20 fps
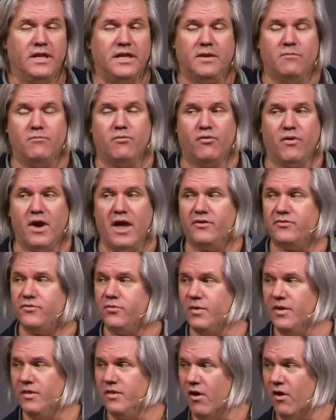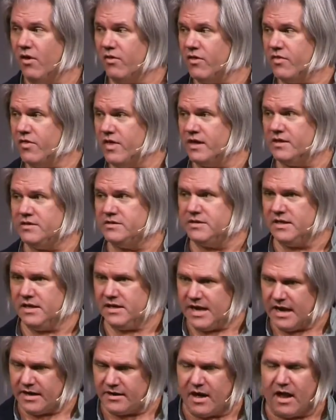really impressed with all the things
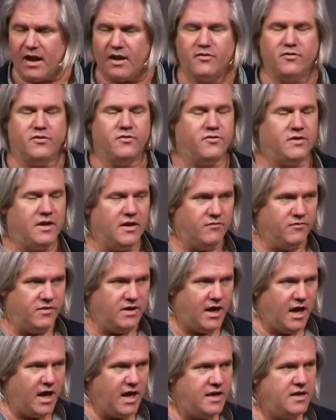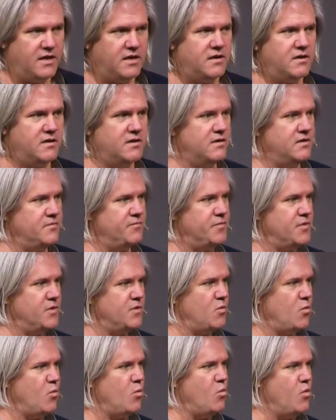that technologists have done,
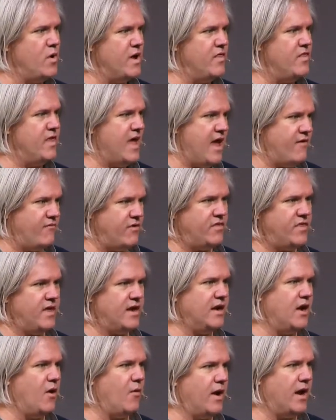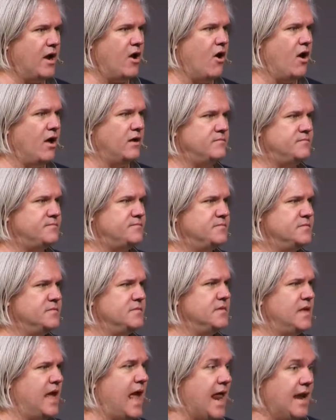with everything going on,
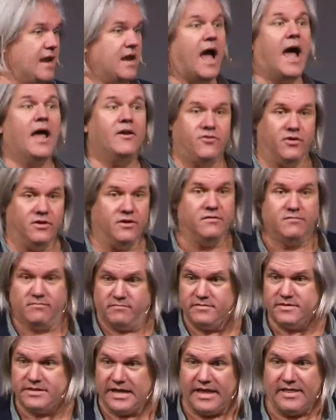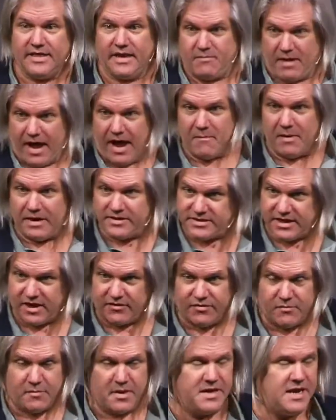and I should say that I
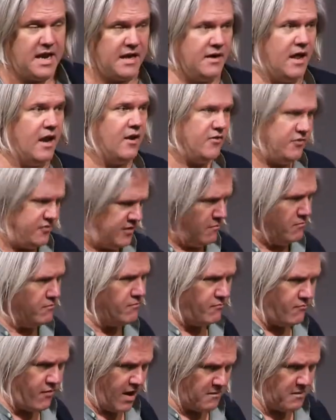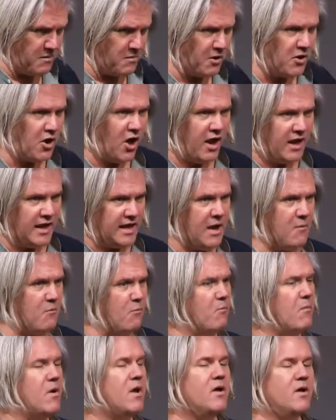myself am a technologist. So I'm Raymond McCauley.
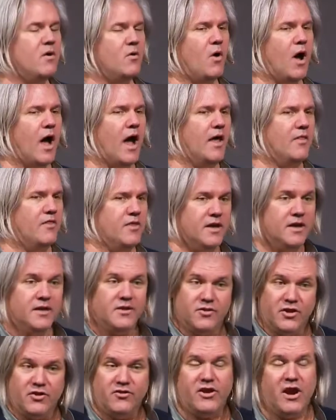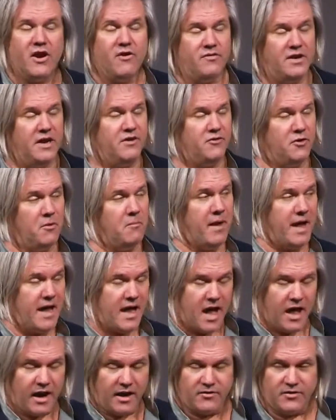I'm the chair of digital
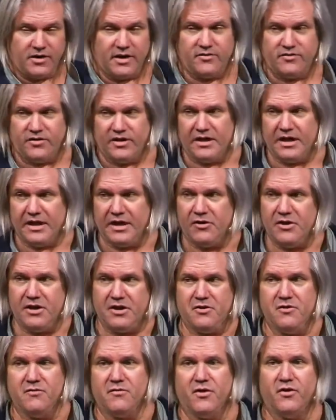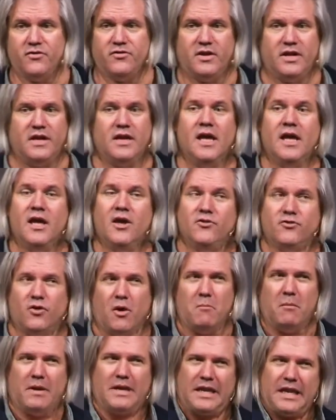biology at Singularity University.
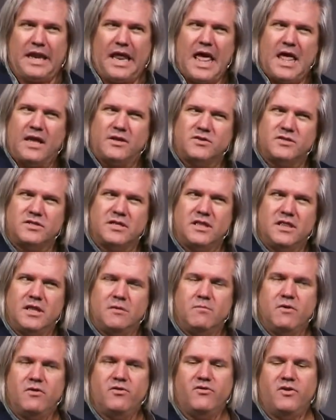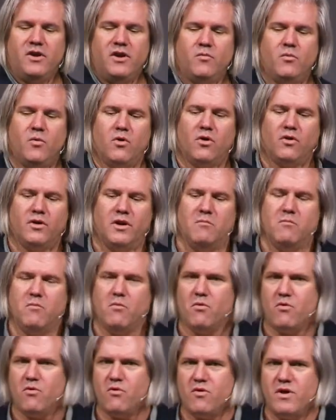So I'm less in the machine world
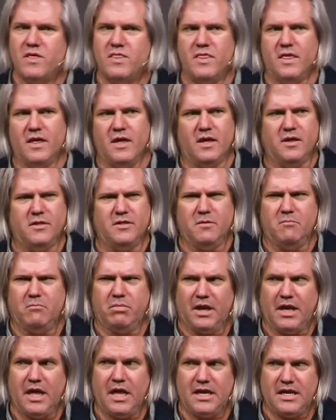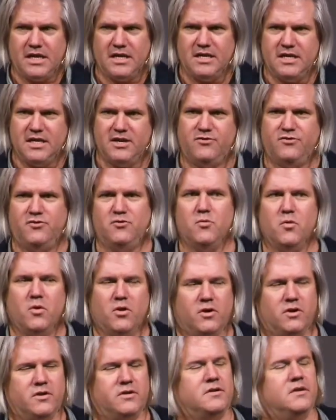and more in the blood and tissue
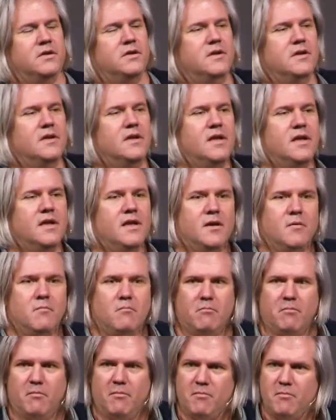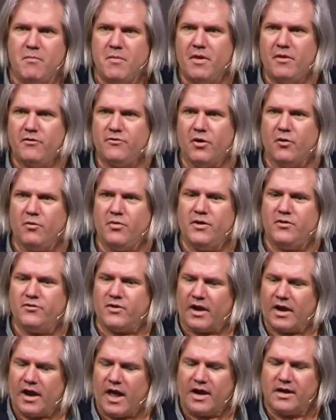world. So
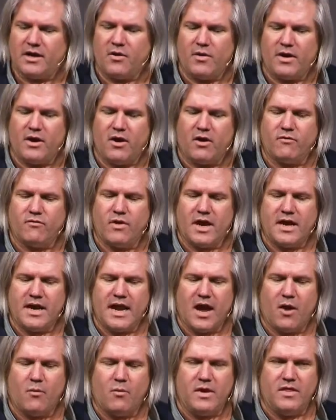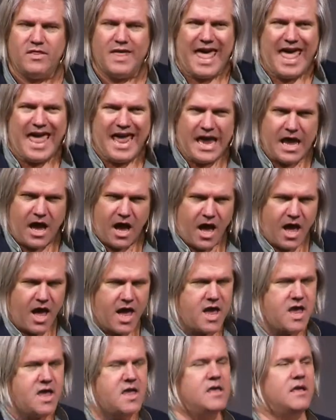there's a lot going on right now with
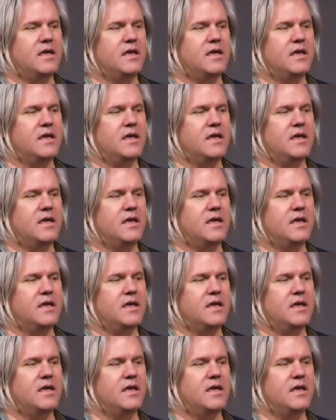AI,